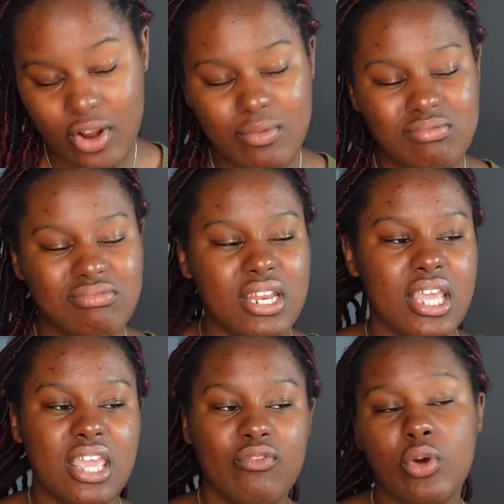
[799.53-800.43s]
It
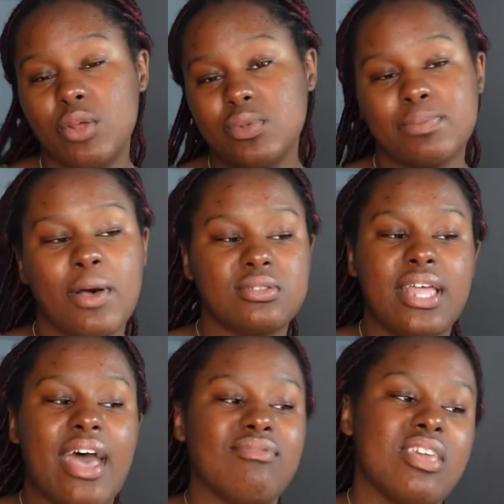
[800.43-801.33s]
didn't give what it was supposed to
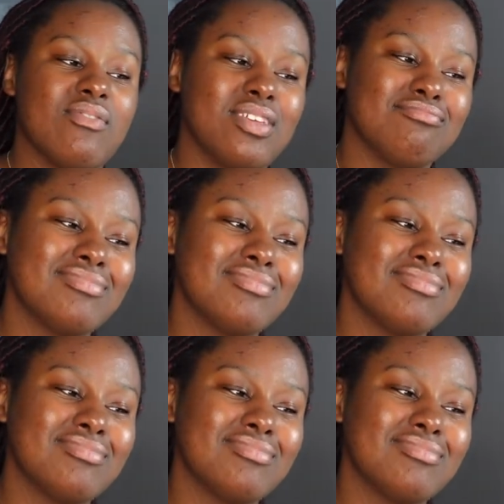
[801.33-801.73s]
have given.